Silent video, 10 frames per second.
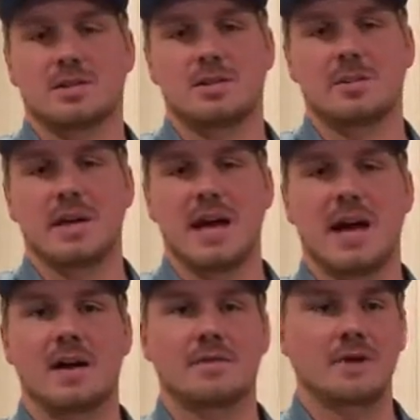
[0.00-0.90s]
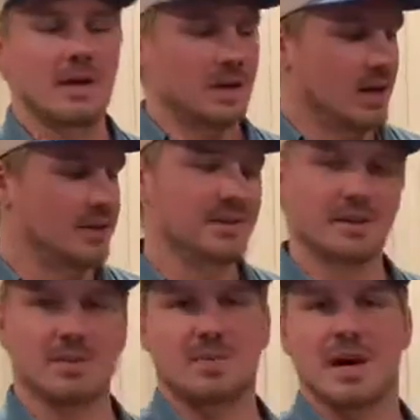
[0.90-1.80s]
you may have during
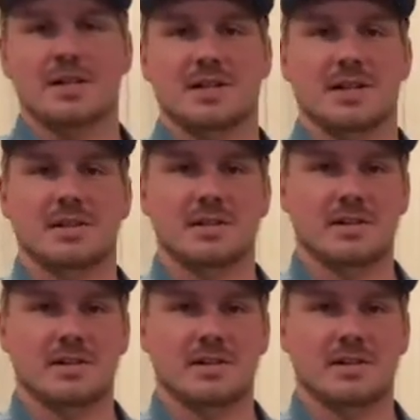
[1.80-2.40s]
the process.